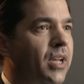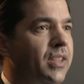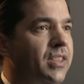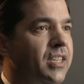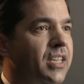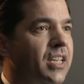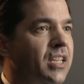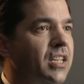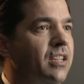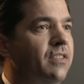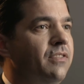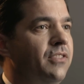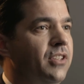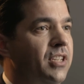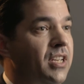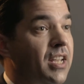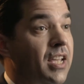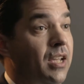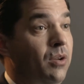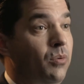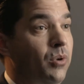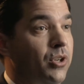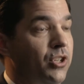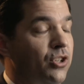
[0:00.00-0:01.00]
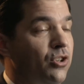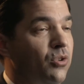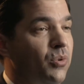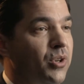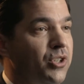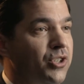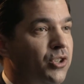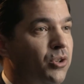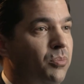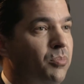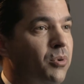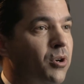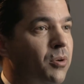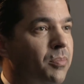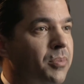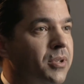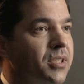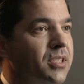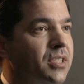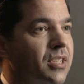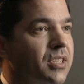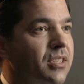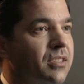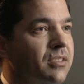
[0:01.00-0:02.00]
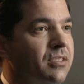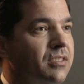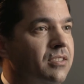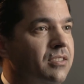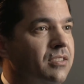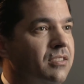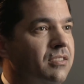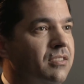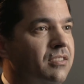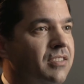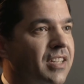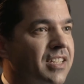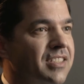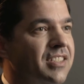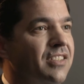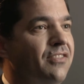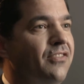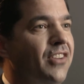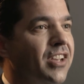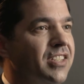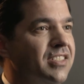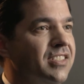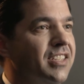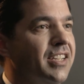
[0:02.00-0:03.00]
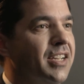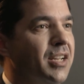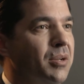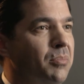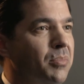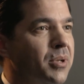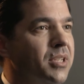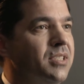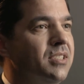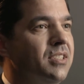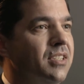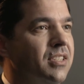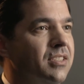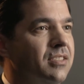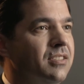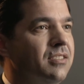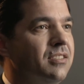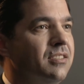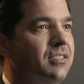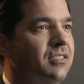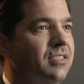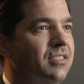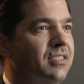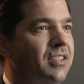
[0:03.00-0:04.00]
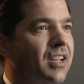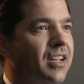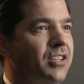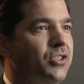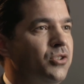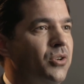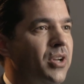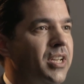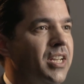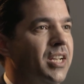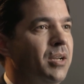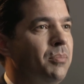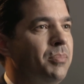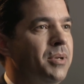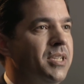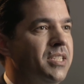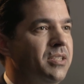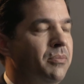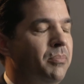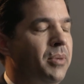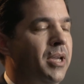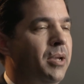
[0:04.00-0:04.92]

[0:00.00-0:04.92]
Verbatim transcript: at the end of the day, what your original purpose is. That's investing in a business. It's not trading a piece of